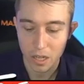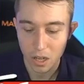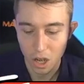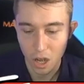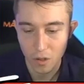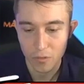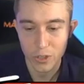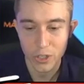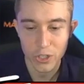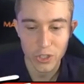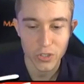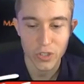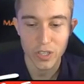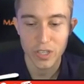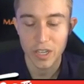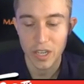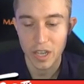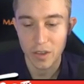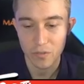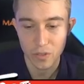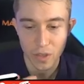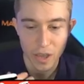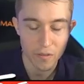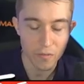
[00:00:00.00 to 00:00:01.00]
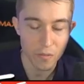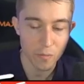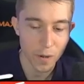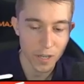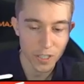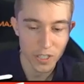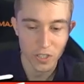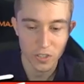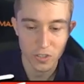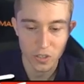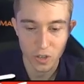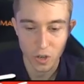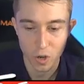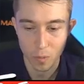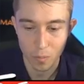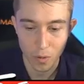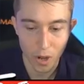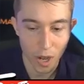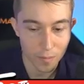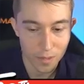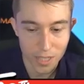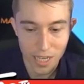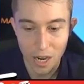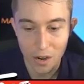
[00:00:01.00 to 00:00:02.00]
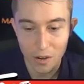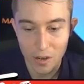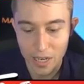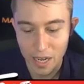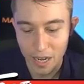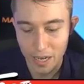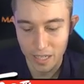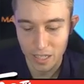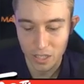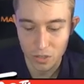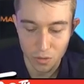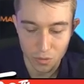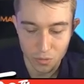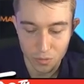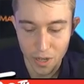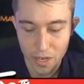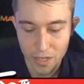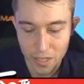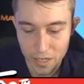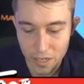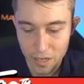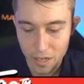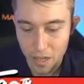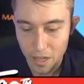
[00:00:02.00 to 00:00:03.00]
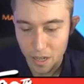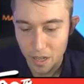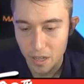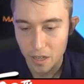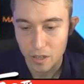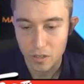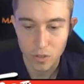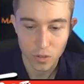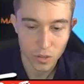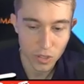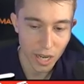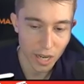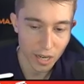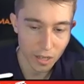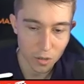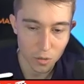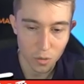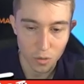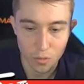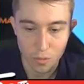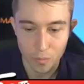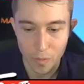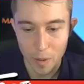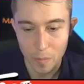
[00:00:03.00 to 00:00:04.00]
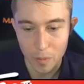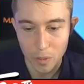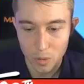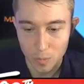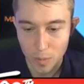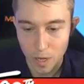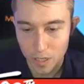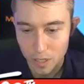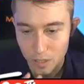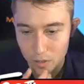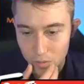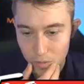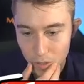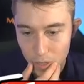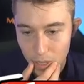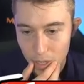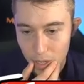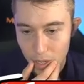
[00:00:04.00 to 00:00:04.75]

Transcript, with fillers: Obviously, if they have a Musketeer or a Bomb Tower, it kind of gets reflected. So it's kind of cool from that perspective.